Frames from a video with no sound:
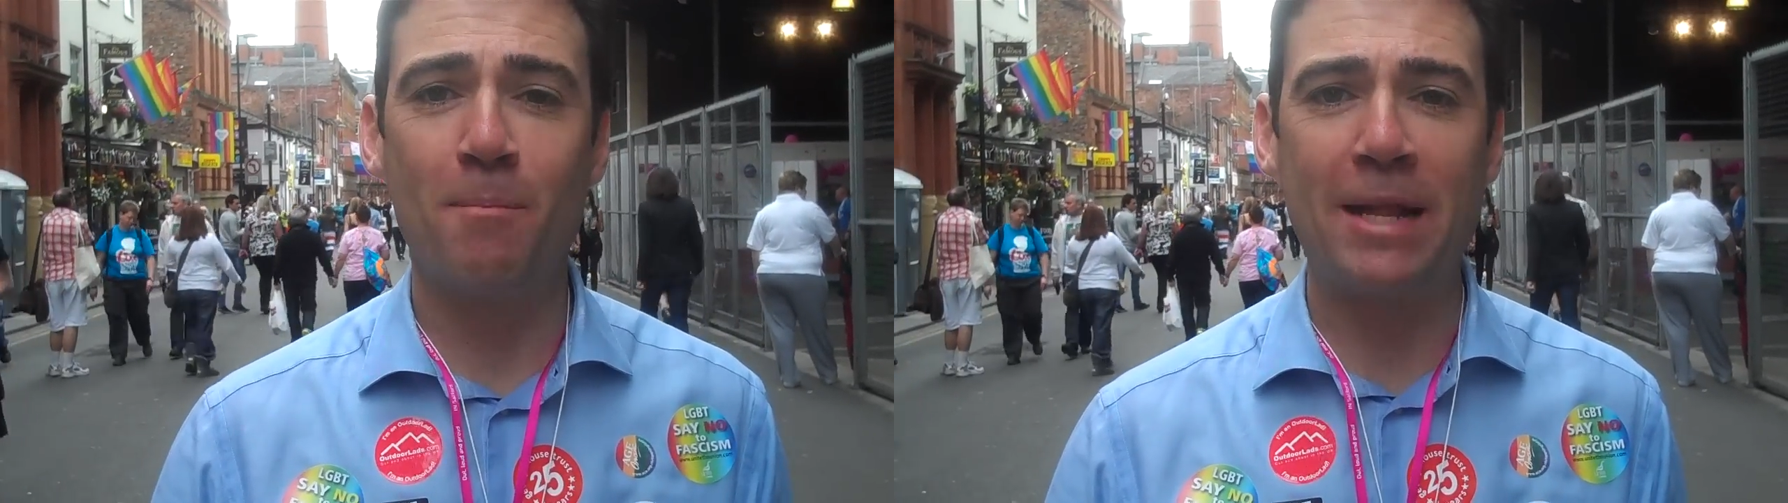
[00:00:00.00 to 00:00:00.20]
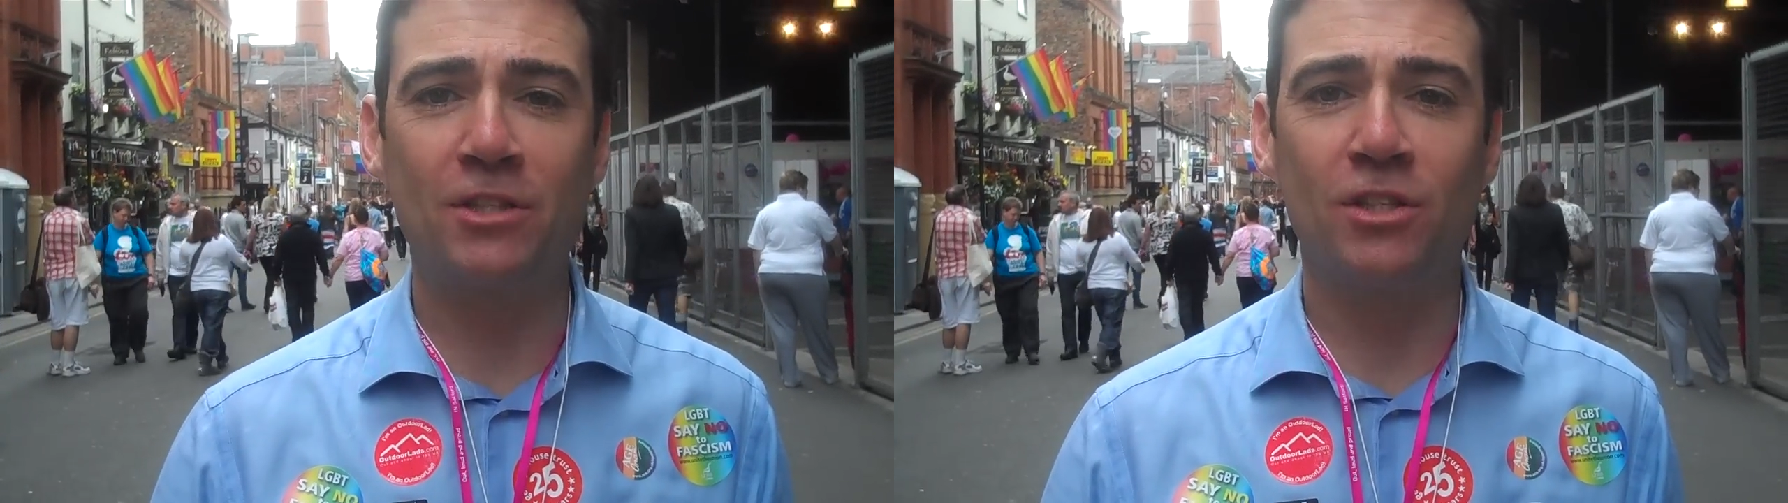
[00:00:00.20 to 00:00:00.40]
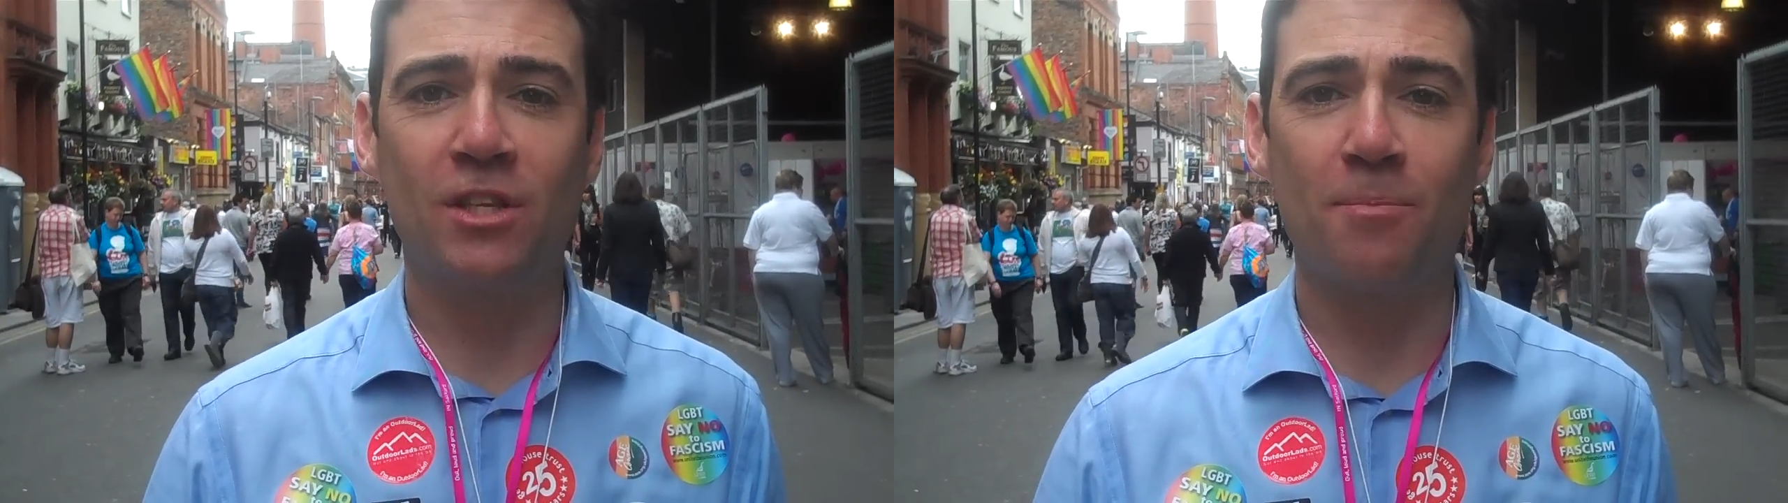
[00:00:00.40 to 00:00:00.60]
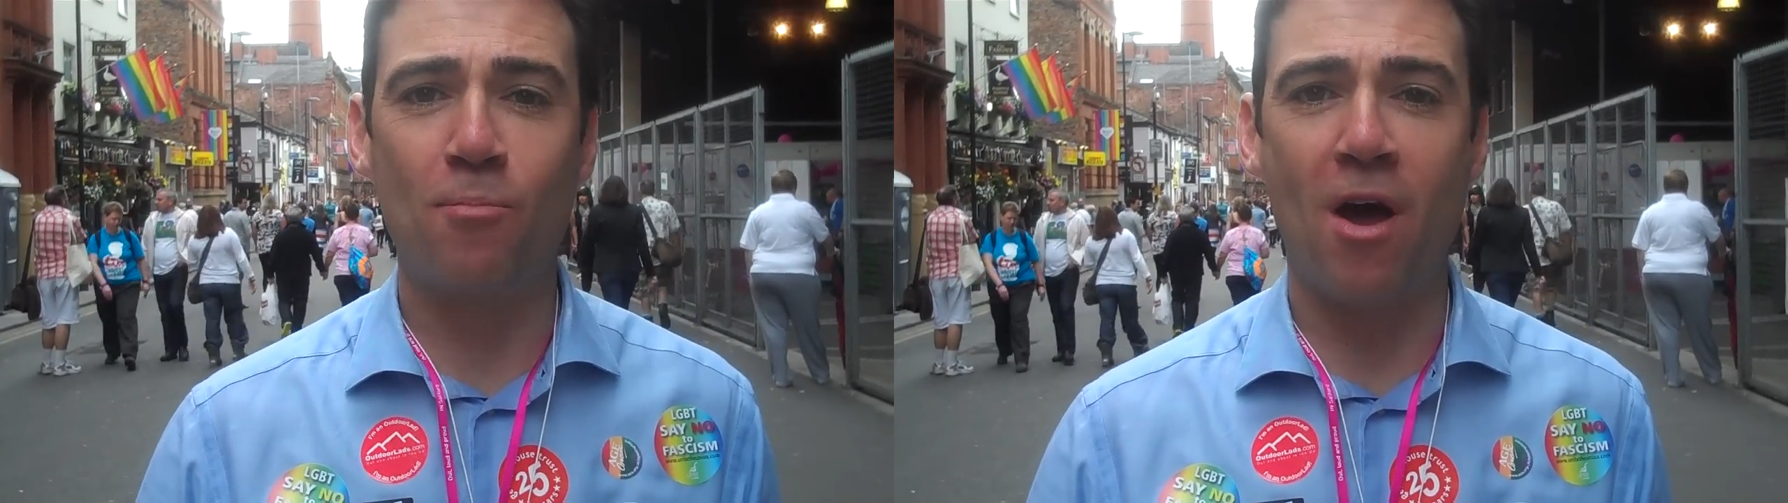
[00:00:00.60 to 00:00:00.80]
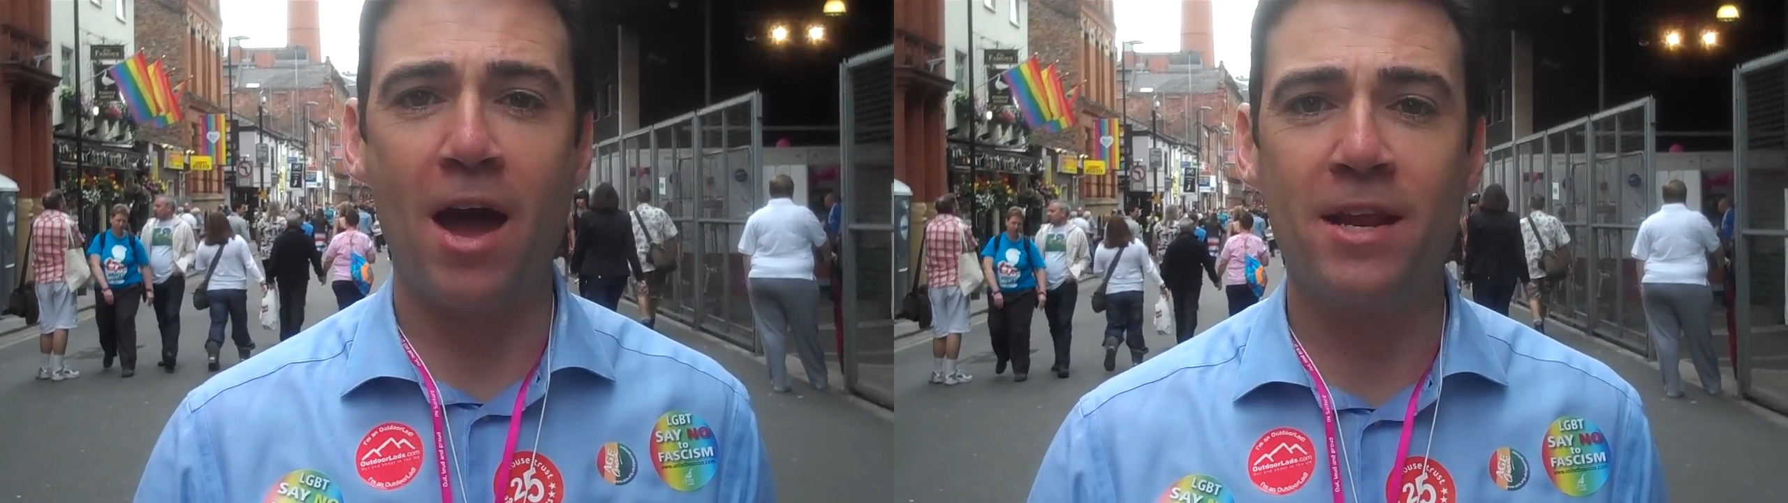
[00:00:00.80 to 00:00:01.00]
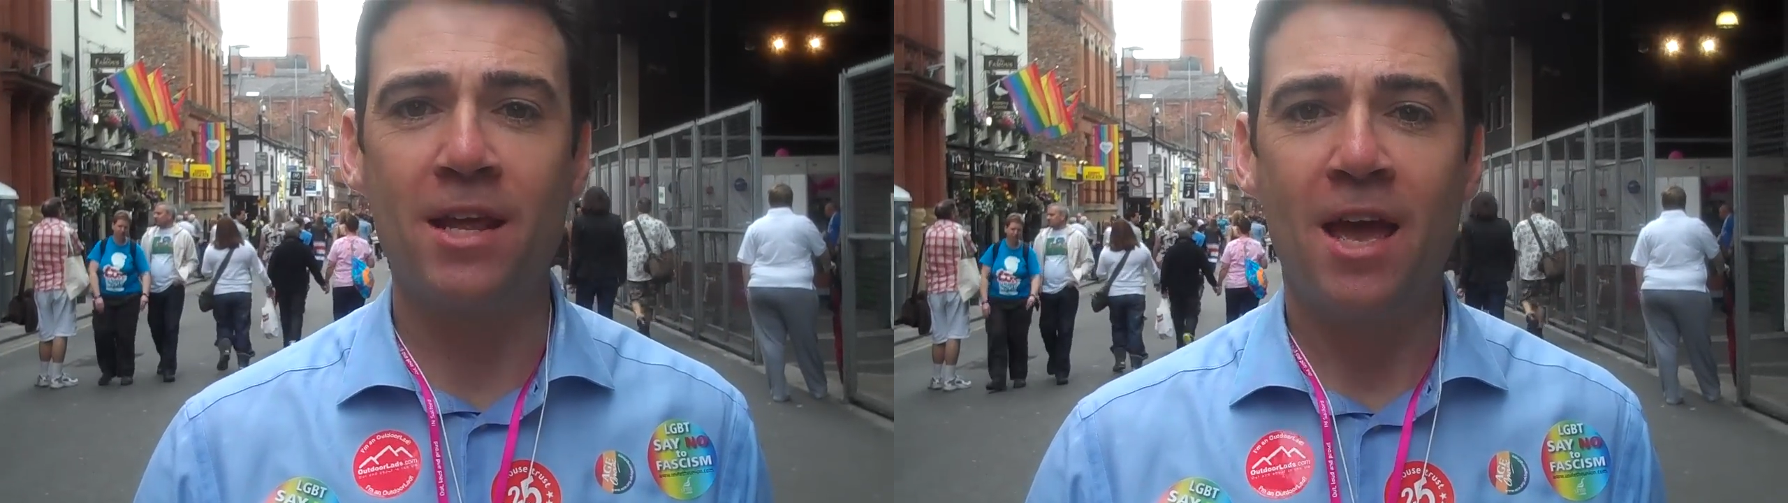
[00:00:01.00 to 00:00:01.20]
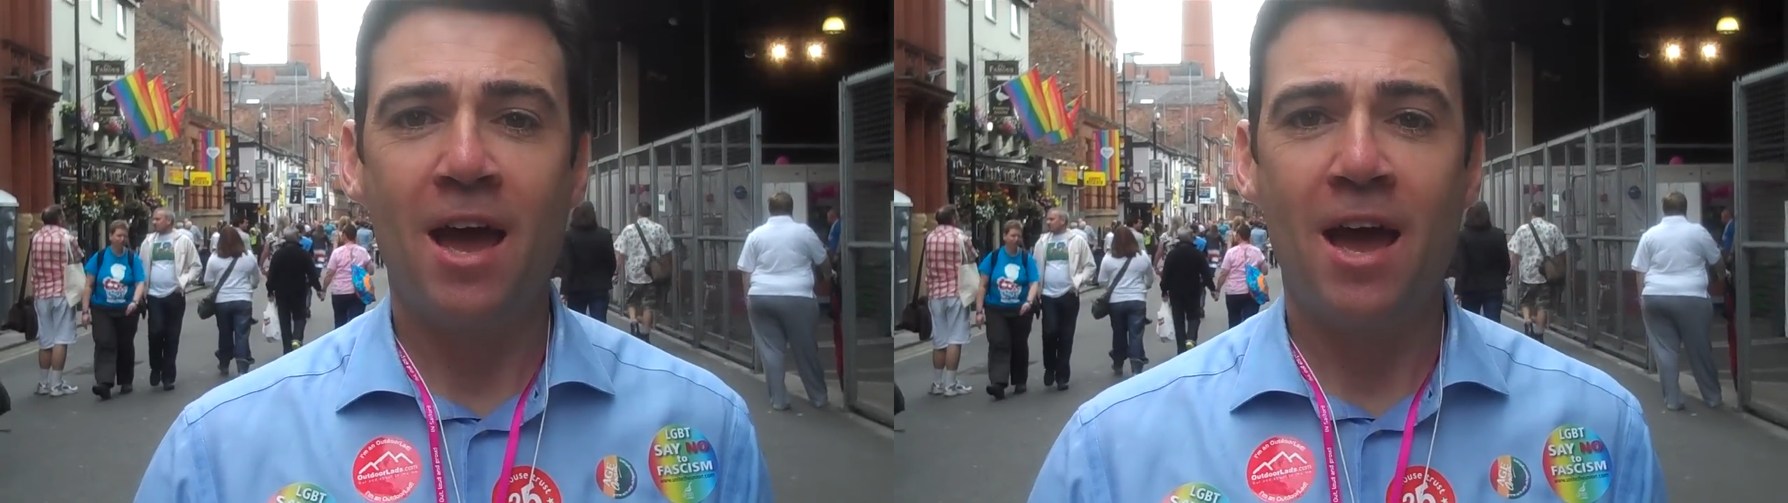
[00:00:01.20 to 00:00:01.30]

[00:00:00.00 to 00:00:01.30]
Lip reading: for Manchester Pride.